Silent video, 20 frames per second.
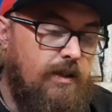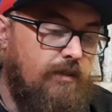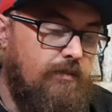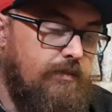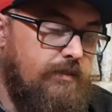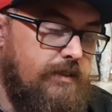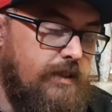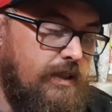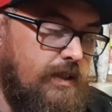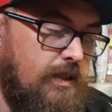
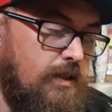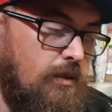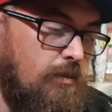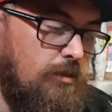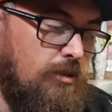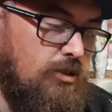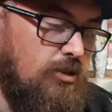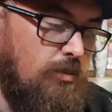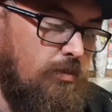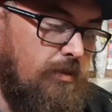If it's at a
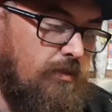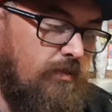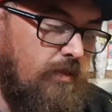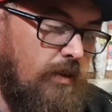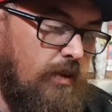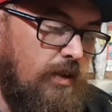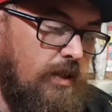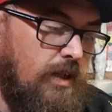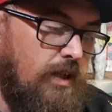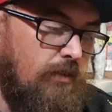comic shop, be
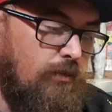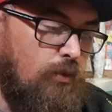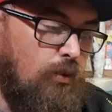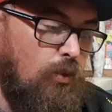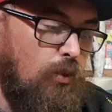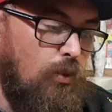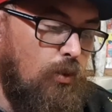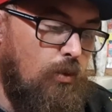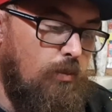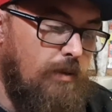very
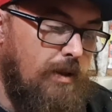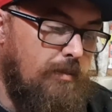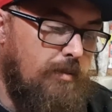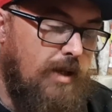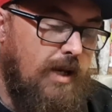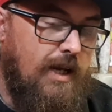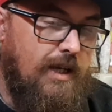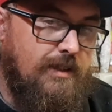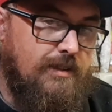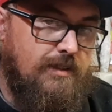careful, or
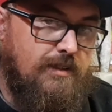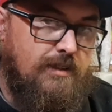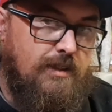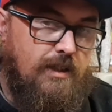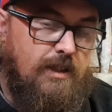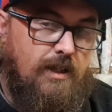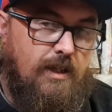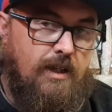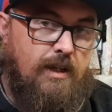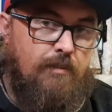maybe ask
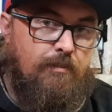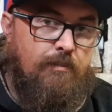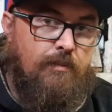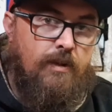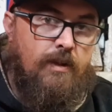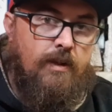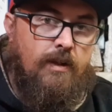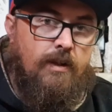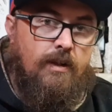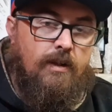the
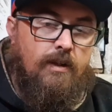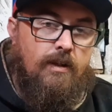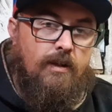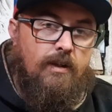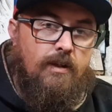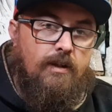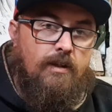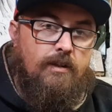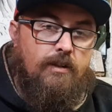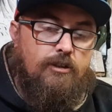
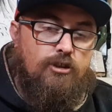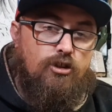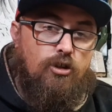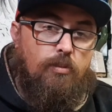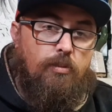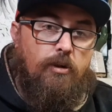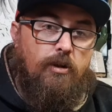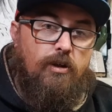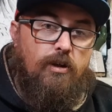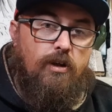
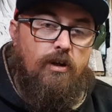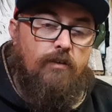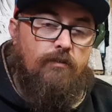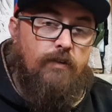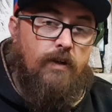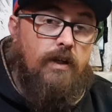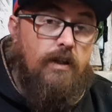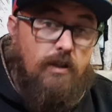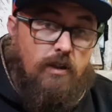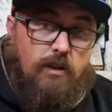shop owner if
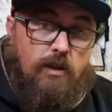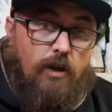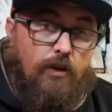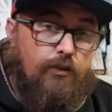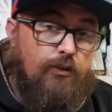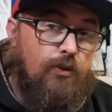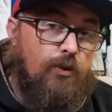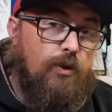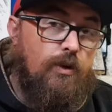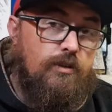he could go
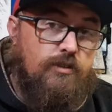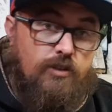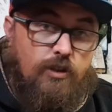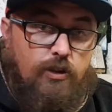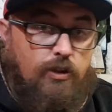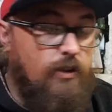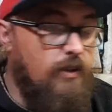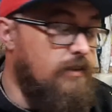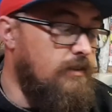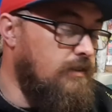through it so
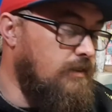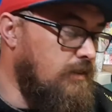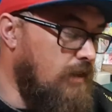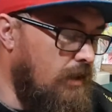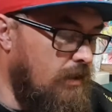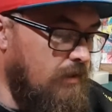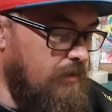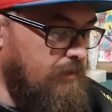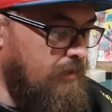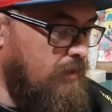you can
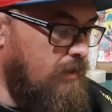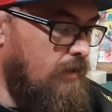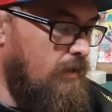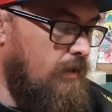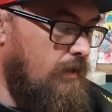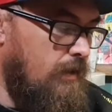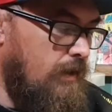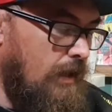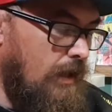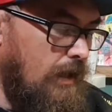see it,
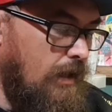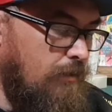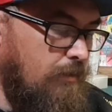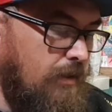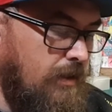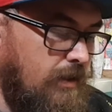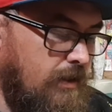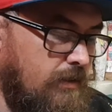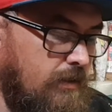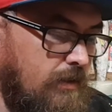
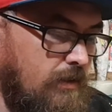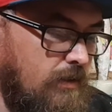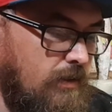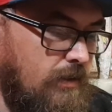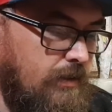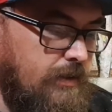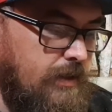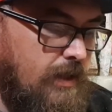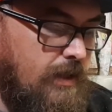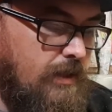anything
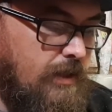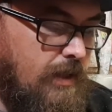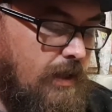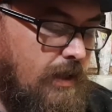like that.